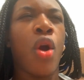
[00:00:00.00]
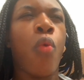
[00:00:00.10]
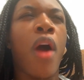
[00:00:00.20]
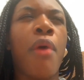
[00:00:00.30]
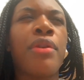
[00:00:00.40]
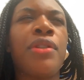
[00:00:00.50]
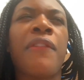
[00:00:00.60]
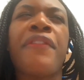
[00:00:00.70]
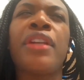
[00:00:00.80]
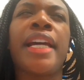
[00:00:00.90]
why would you
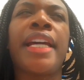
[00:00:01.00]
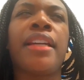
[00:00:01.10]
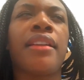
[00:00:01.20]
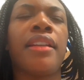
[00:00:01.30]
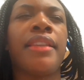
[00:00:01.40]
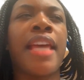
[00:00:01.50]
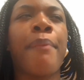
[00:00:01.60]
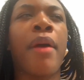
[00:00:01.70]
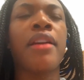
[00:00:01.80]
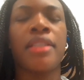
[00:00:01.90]
feel like that
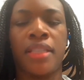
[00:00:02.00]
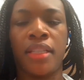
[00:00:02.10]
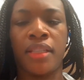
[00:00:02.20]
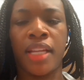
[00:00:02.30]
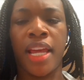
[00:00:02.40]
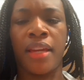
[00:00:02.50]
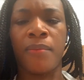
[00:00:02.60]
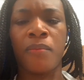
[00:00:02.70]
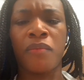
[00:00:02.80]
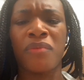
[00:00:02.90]
person should say,
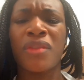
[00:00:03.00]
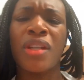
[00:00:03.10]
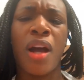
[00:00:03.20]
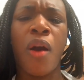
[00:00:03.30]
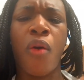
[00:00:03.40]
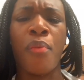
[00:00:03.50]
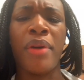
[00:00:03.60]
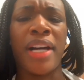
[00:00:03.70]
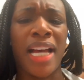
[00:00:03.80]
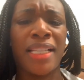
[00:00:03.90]
oh,
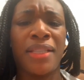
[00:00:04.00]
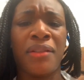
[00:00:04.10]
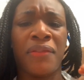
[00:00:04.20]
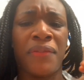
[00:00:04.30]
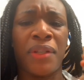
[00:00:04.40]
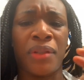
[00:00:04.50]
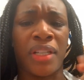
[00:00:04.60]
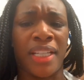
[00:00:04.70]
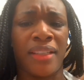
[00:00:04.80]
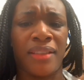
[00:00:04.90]
but I still feel like